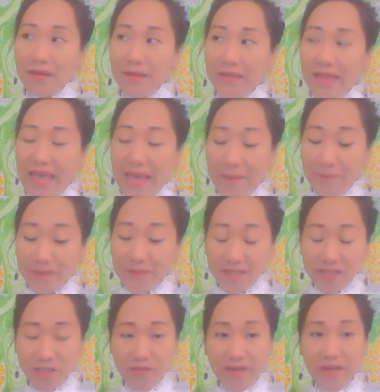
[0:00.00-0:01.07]
it happens.
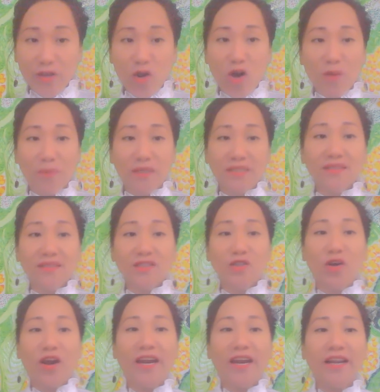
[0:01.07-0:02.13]
It's very common.
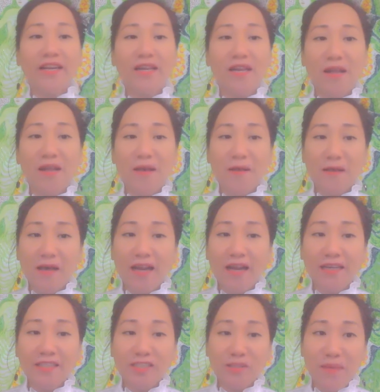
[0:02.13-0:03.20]
So
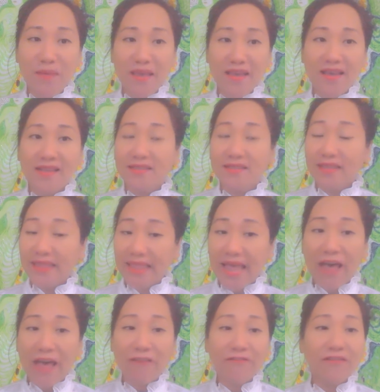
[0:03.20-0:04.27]
arts make us
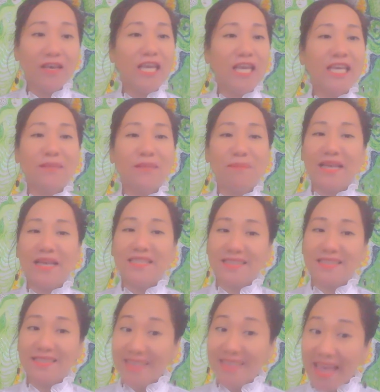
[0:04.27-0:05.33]
laugh. It makes
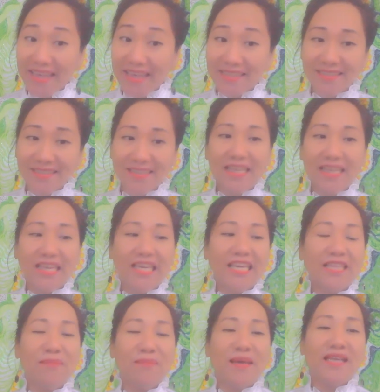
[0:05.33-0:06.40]
us sad.
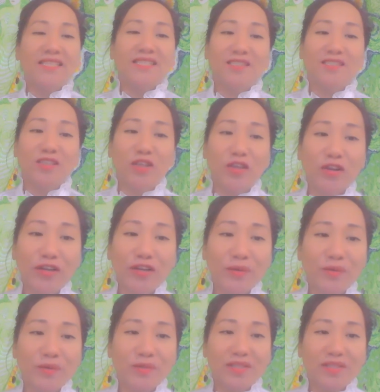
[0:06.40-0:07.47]
It makes us
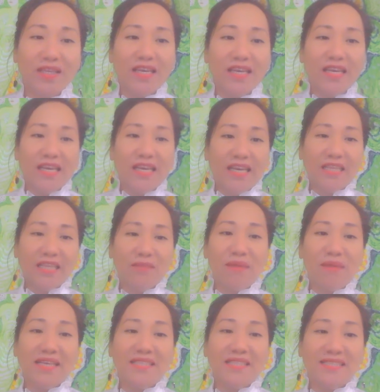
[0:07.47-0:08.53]
curious. It
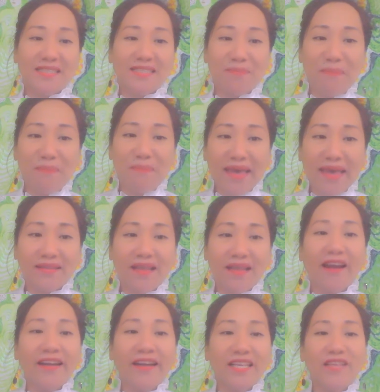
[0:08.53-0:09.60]
makes us mad.
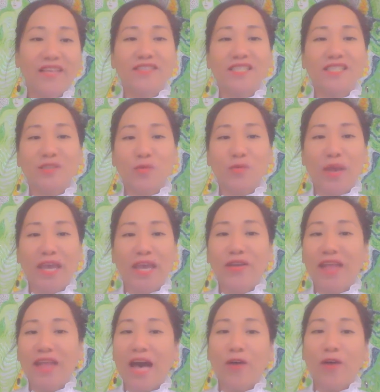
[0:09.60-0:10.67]
Art gives us way
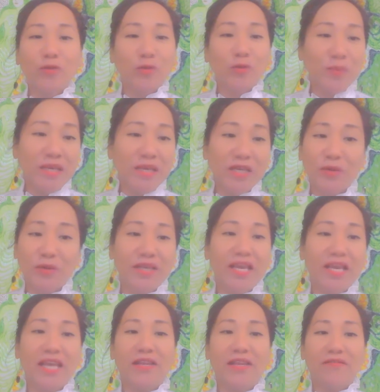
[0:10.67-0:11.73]
on how to be
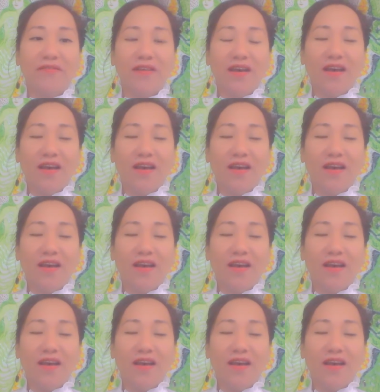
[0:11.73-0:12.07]
creative.